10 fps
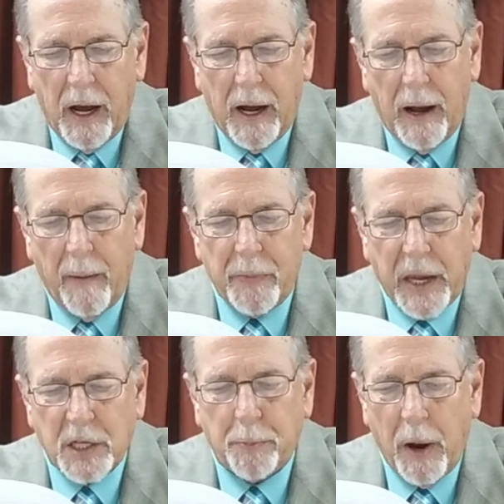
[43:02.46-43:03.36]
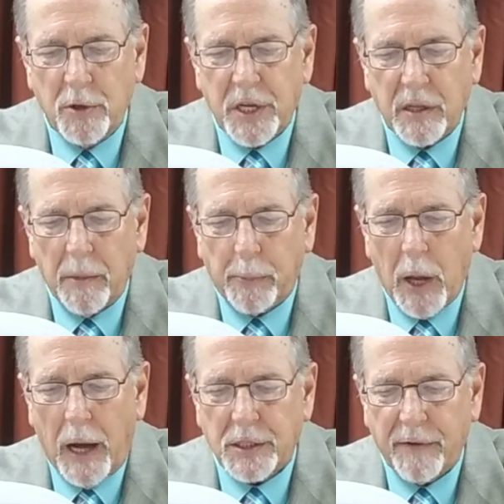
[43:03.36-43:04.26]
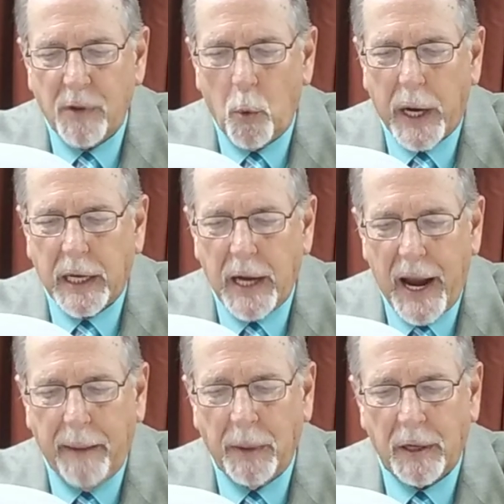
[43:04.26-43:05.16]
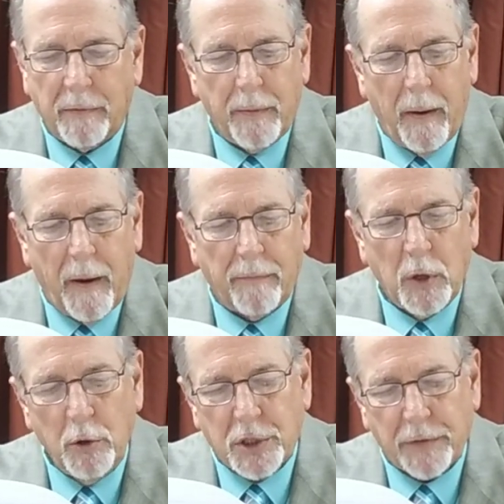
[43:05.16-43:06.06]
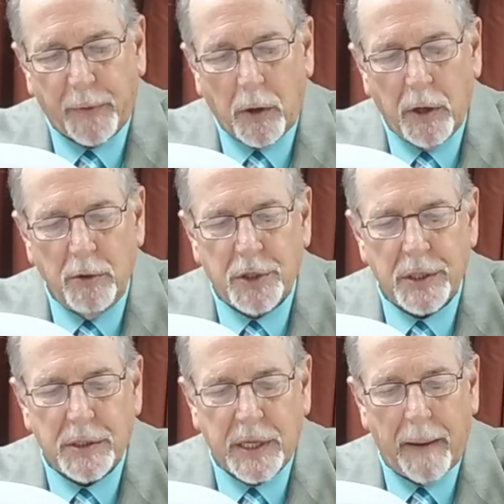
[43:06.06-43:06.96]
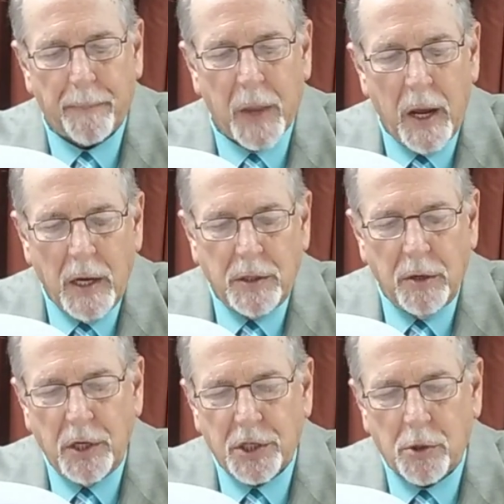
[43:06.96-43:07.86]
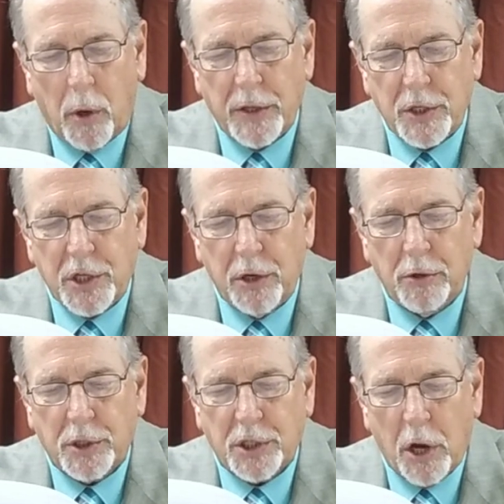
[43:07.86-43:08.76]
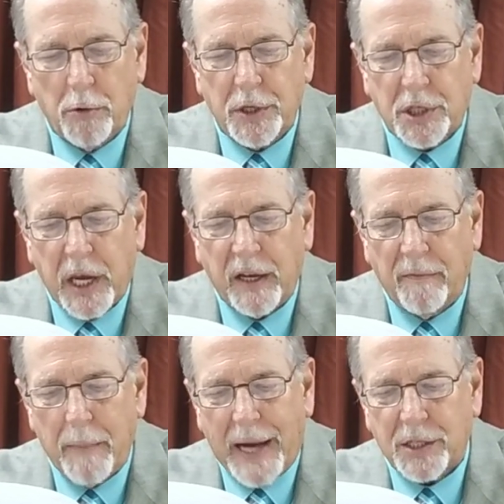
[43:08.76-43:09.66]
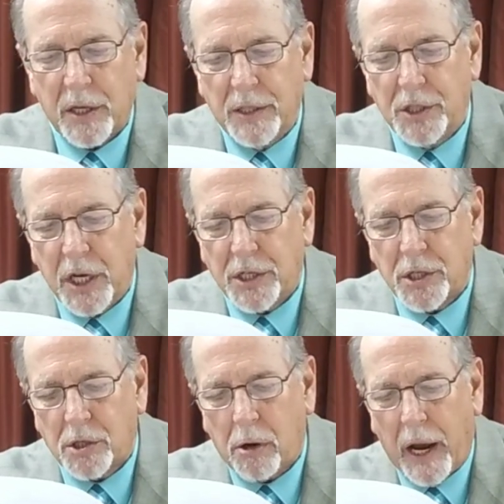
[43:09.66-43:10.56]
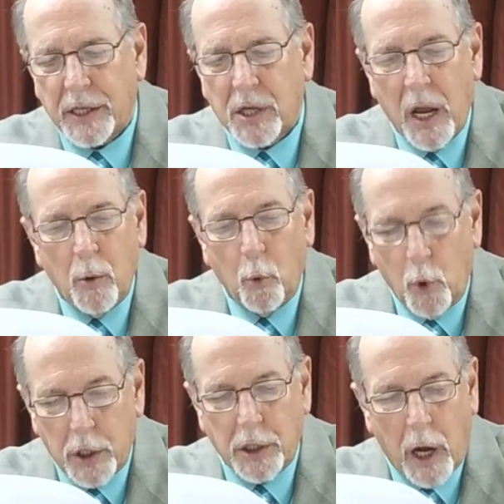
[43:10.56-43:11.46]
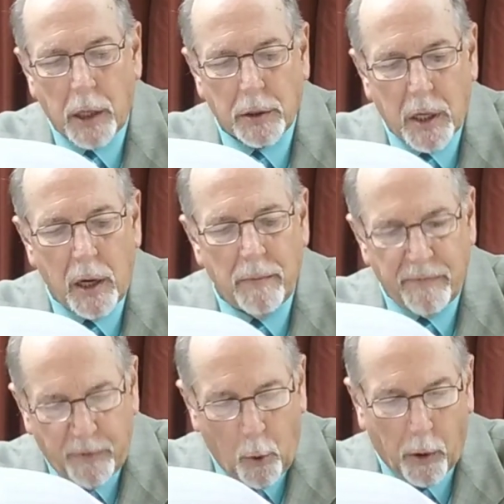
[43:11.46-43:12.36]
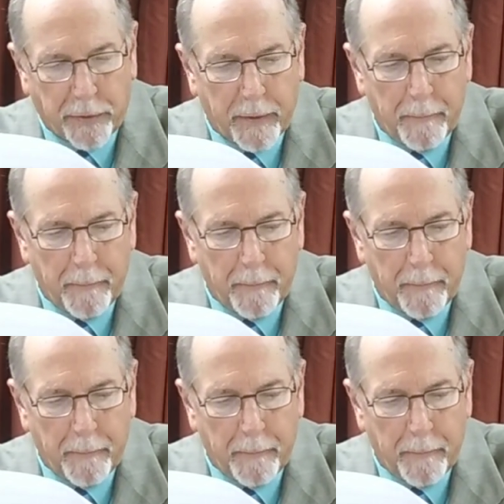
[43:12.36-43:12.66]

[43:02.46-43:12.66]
Uh, exposing the plots of the wicked Haman of, of Lucifer, whose attempt to destroy the Jews so the seed of my son Jesus Christ would not come forth.